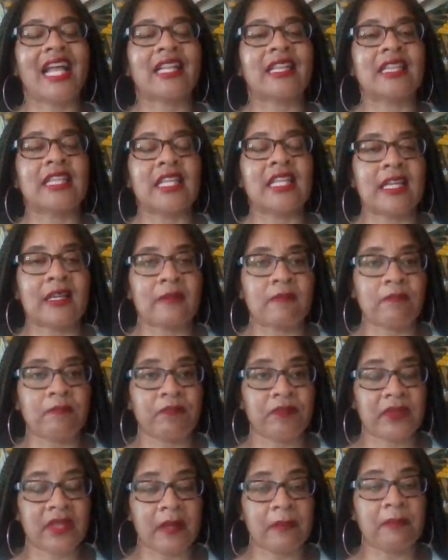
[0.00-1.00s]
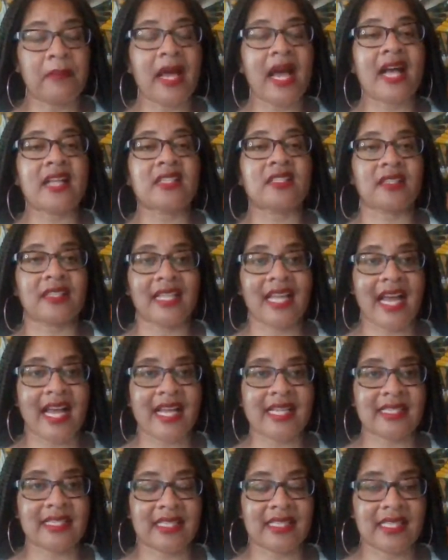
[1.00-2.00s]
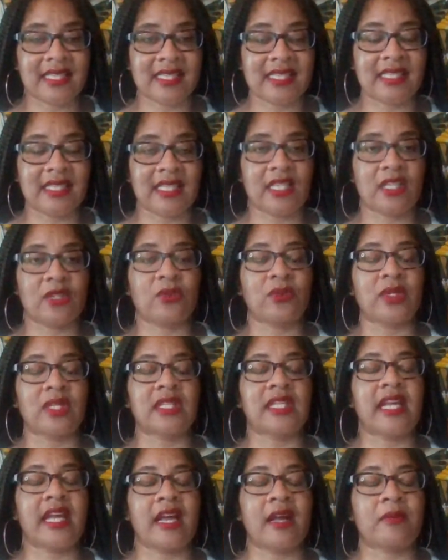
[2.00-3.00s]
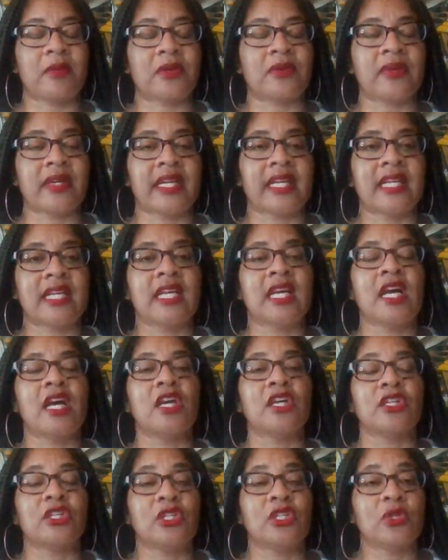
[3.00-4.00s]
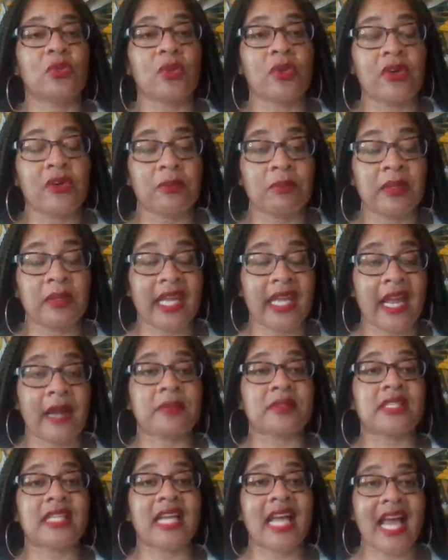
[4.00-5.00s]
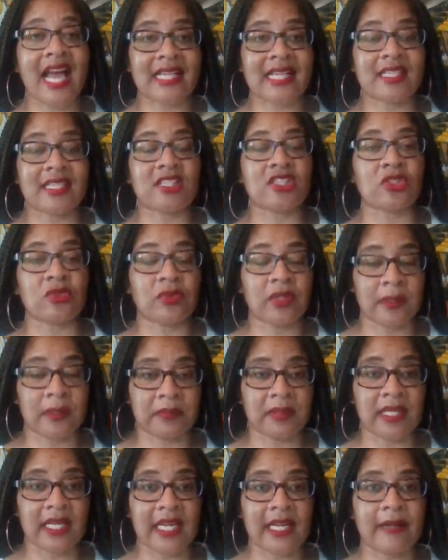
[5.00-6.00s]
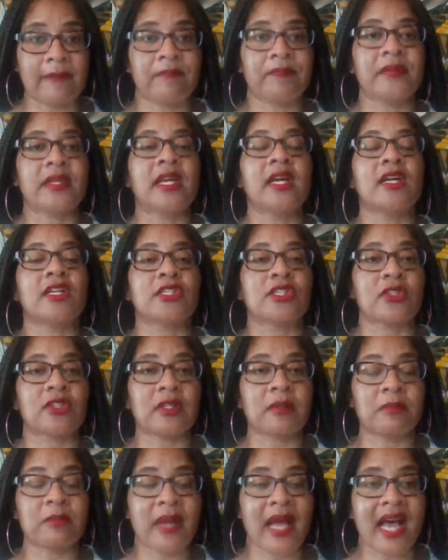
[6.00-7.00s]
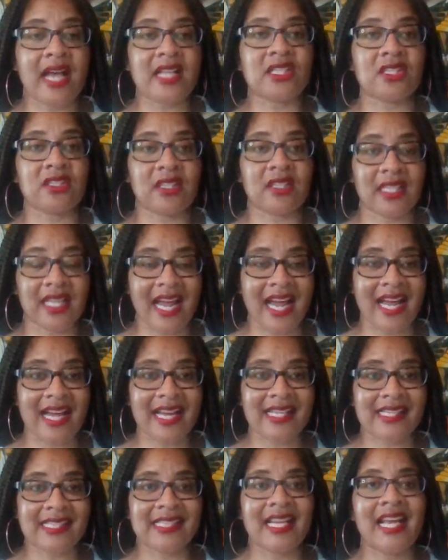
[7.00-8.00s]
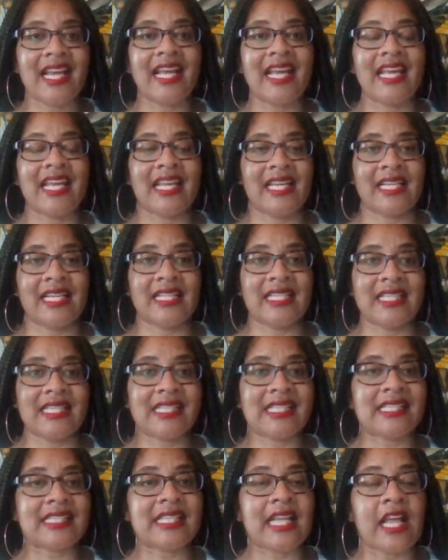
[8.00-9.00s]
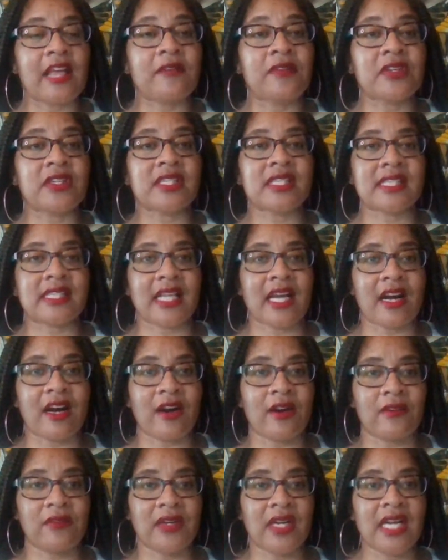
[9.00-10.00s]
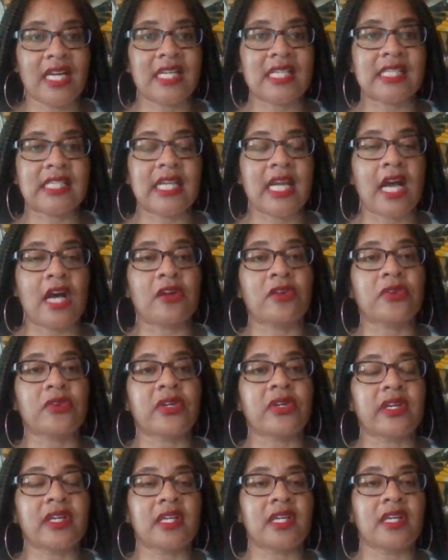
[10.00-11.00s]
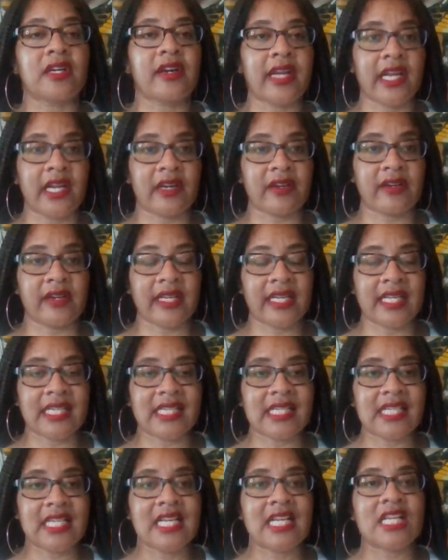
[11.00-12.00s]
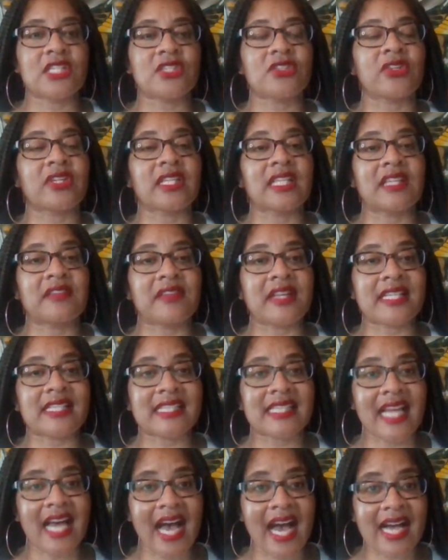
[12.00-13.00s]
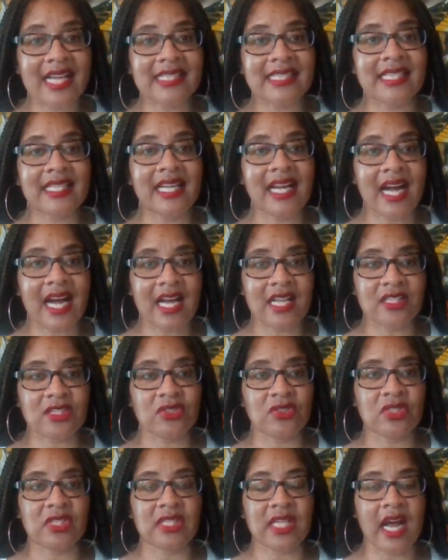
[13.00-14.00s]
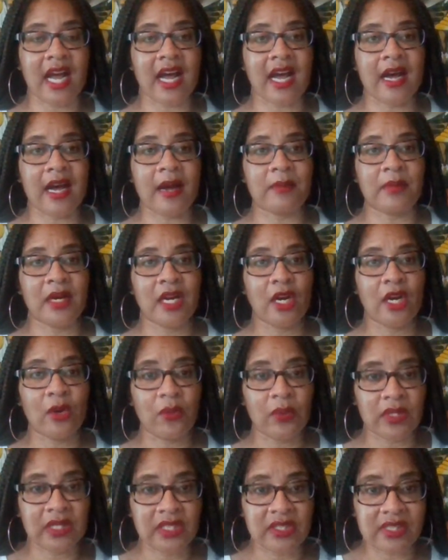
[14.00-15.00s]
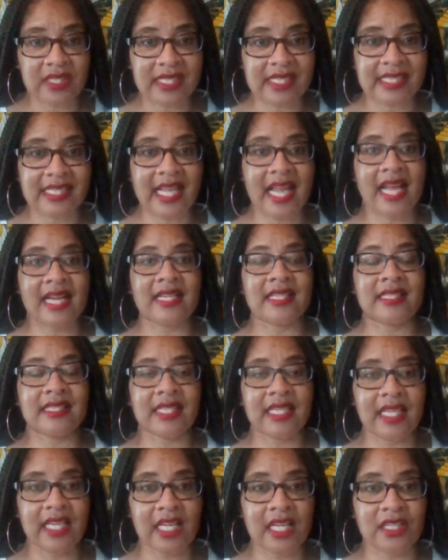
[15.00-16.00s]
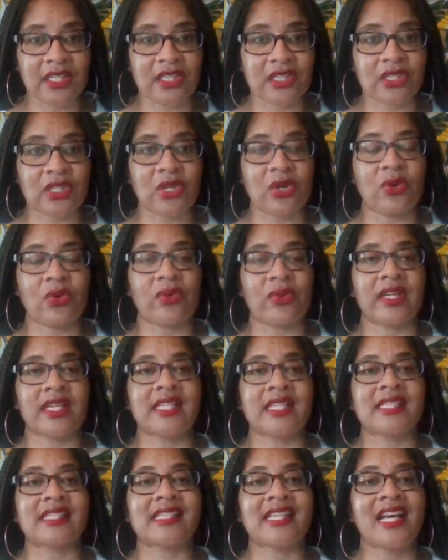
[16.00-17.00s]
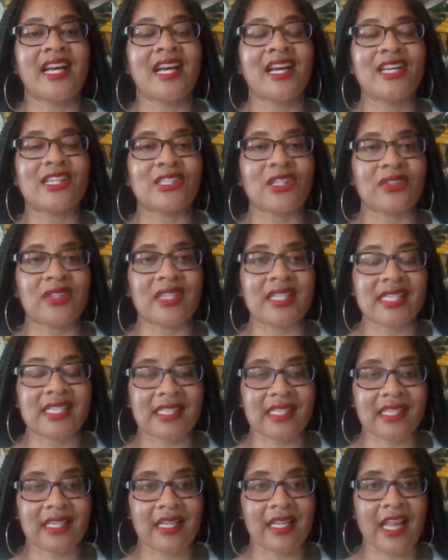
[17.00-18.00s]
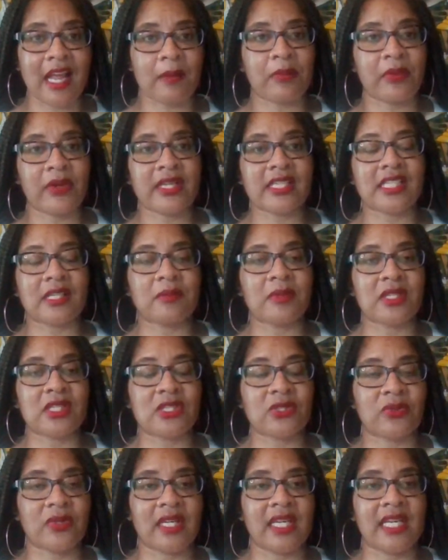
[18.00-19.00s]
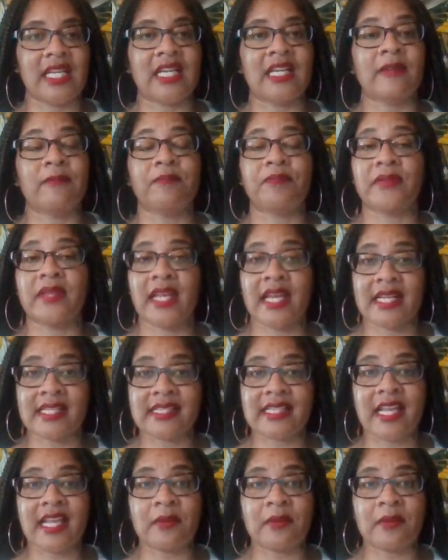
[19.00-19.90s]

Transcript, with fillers: And then the masterclass that I just did with Anne-Marie, you will be able to access the replay. So the masterclass is Save Yourself, Channel Your Inner Harriet, so you can leave that toxic, hostile job with your sanity and your coins. So this is a collaboration between S.